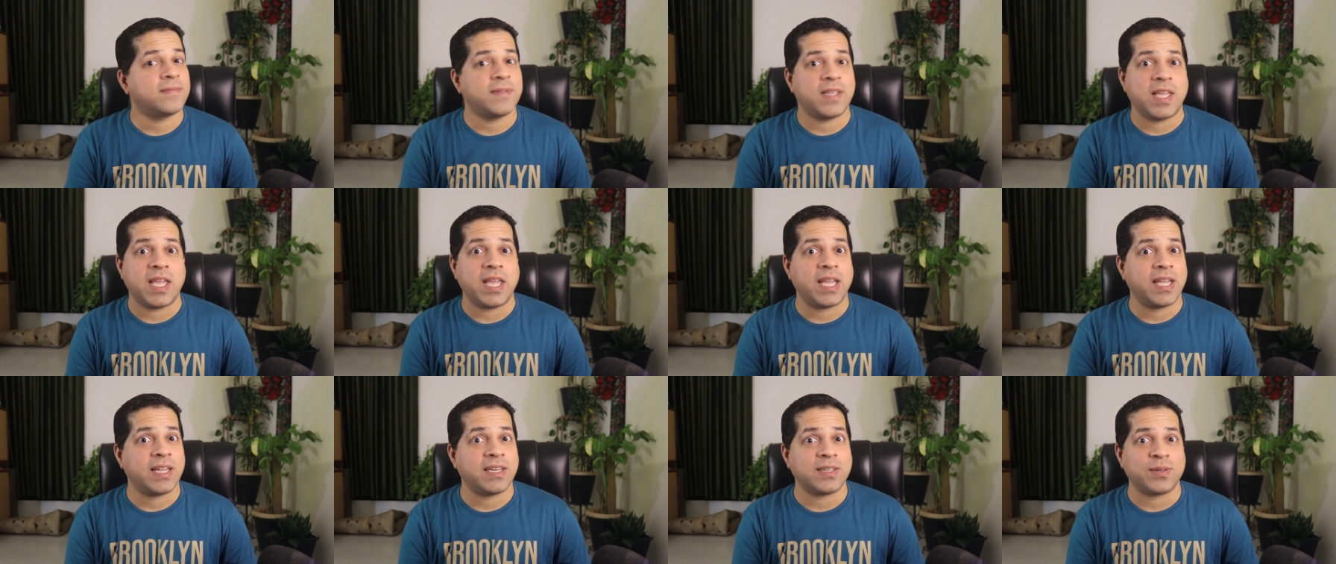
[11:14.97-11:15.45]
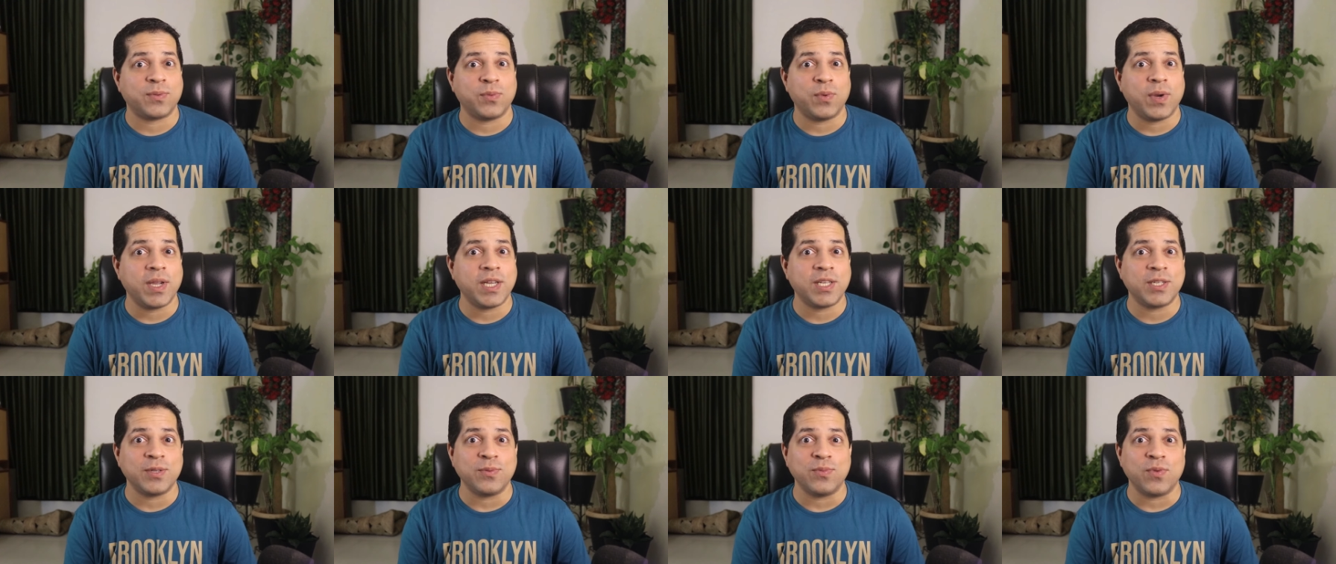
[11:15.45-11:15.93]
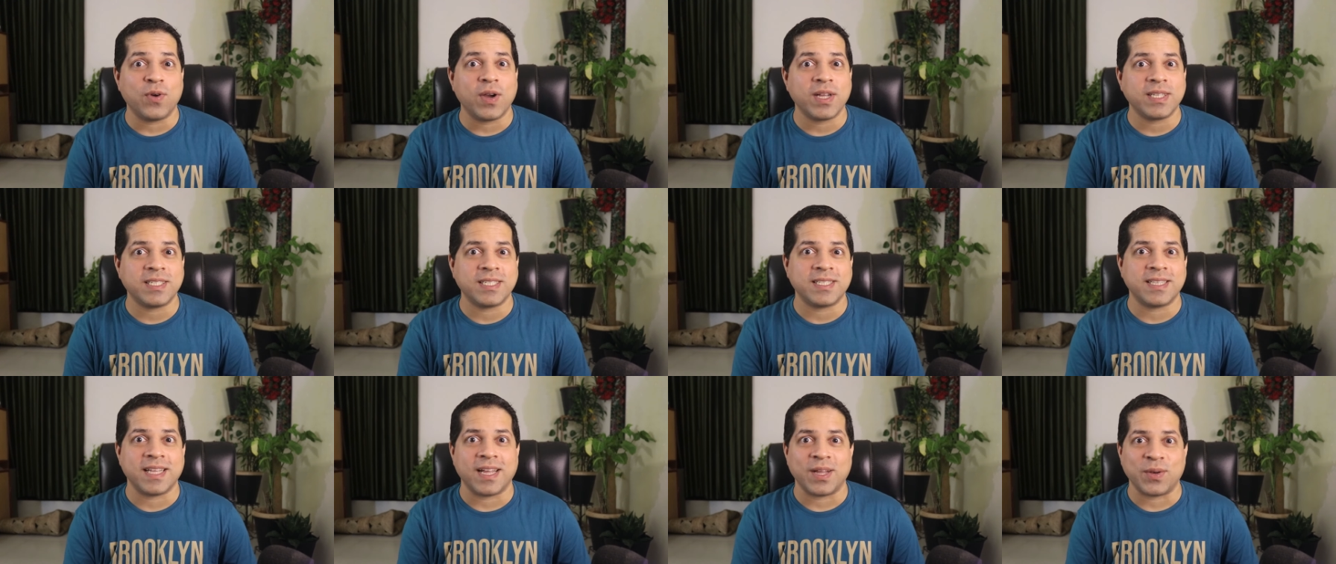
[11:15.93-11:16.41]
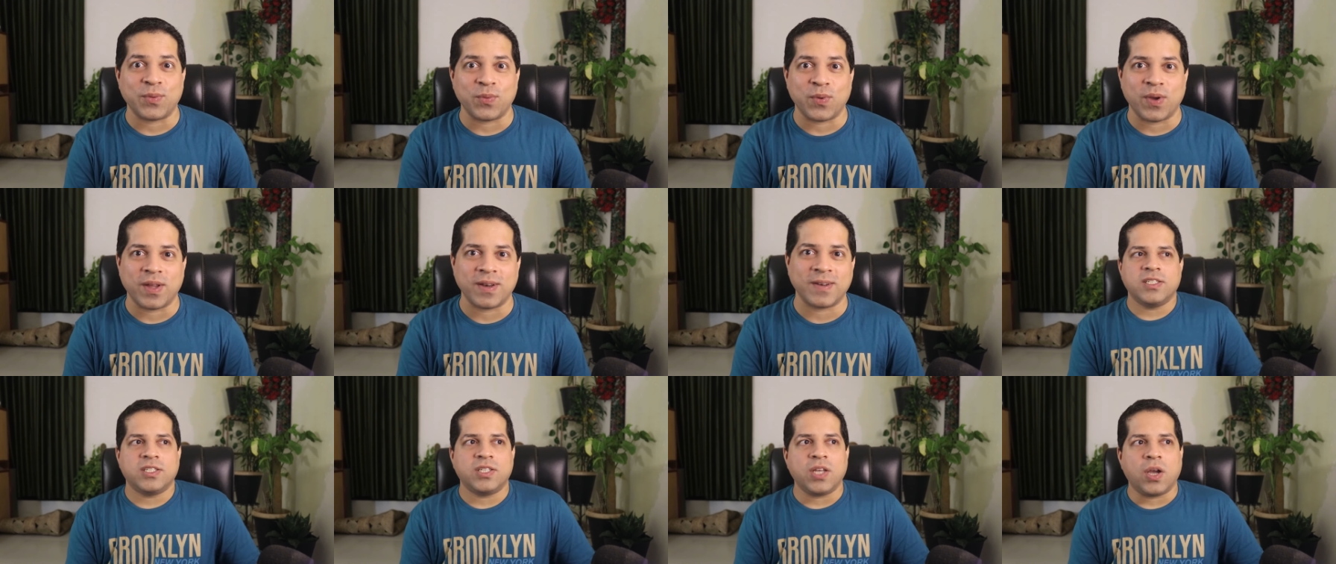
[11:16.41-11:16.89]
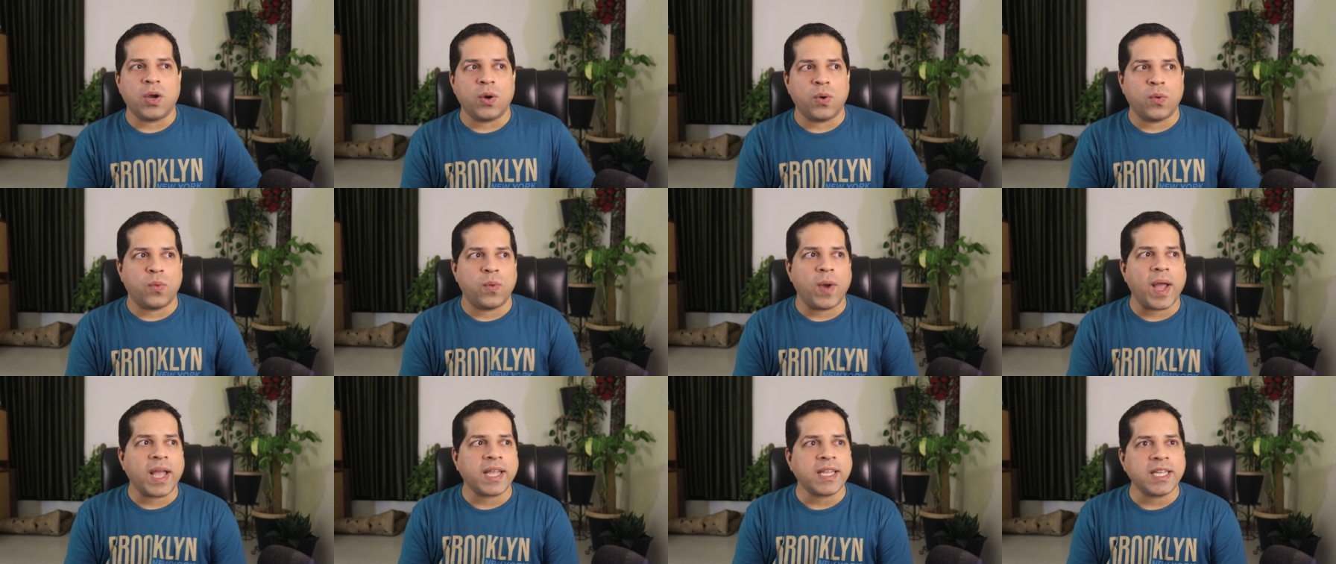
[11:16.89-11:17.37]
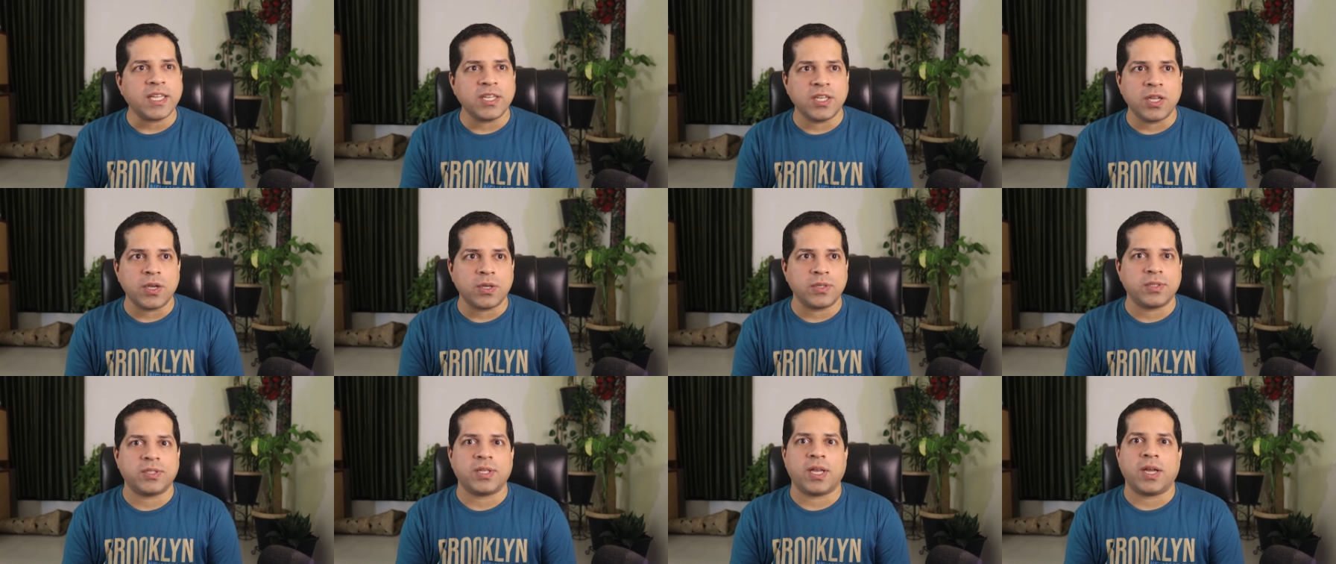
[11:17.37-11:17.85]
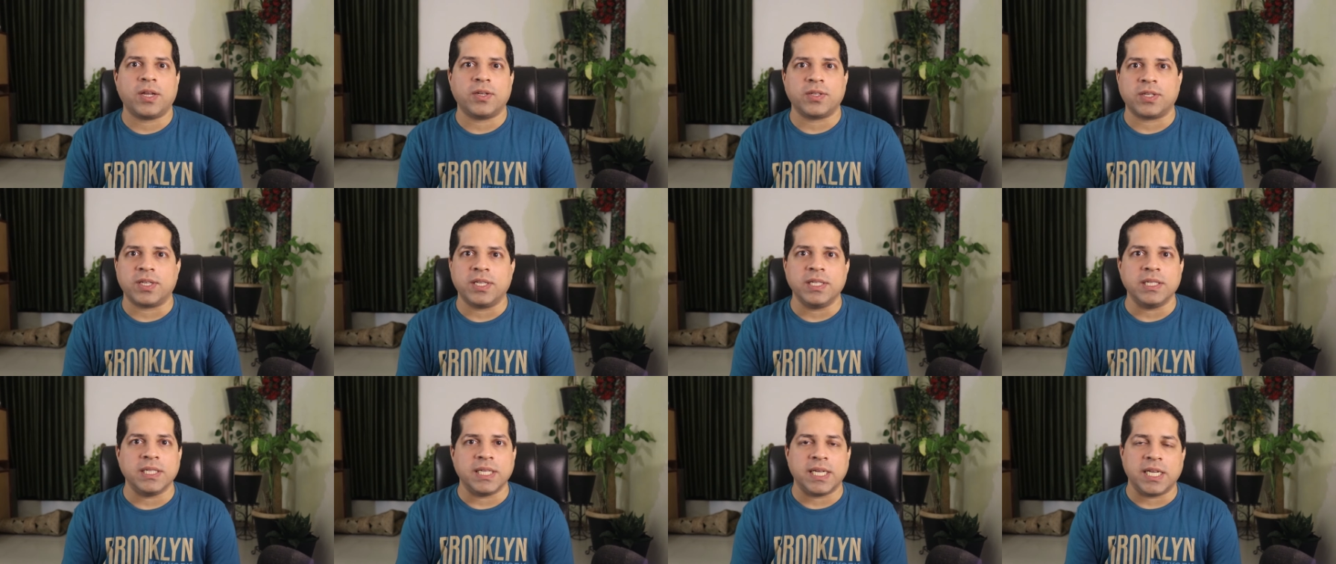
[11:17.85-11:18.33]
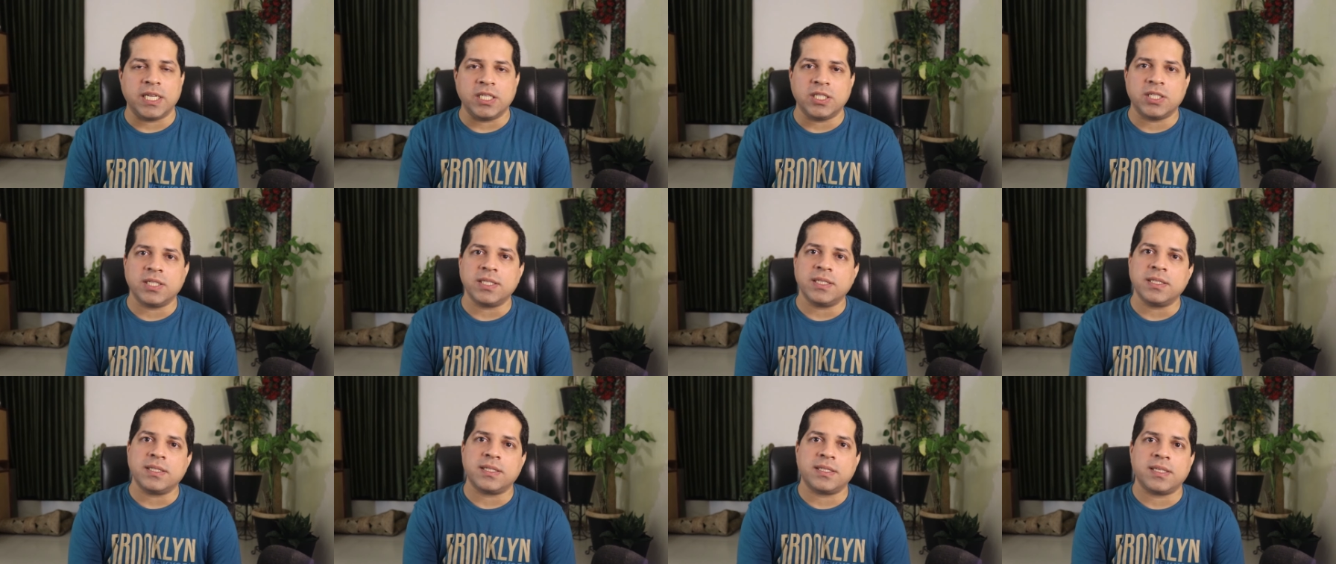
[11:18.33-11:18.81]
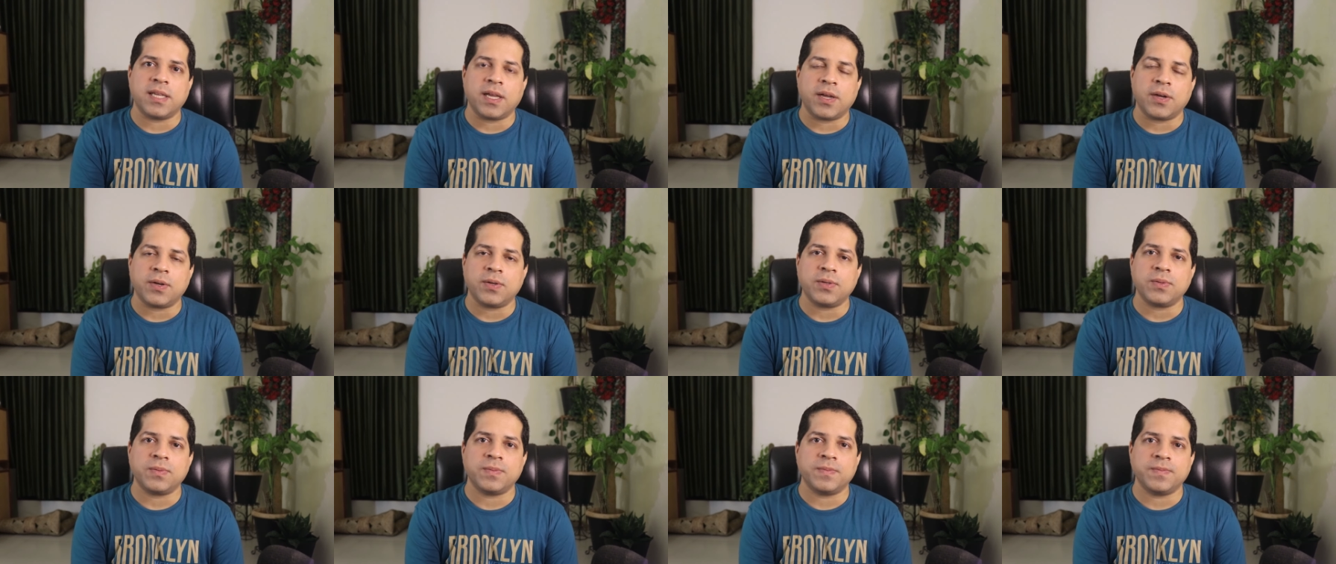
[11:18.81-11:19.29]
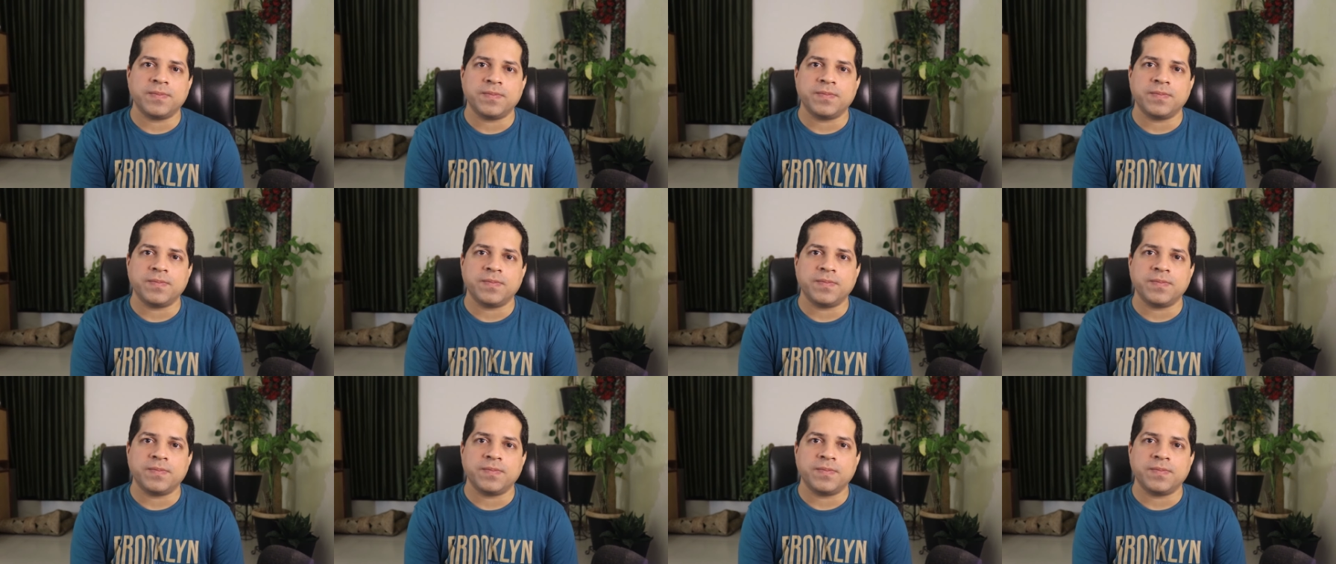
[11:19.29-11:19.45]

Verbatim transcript: Can't wait to watch that one. So, Vaggie knows how to kill angels now,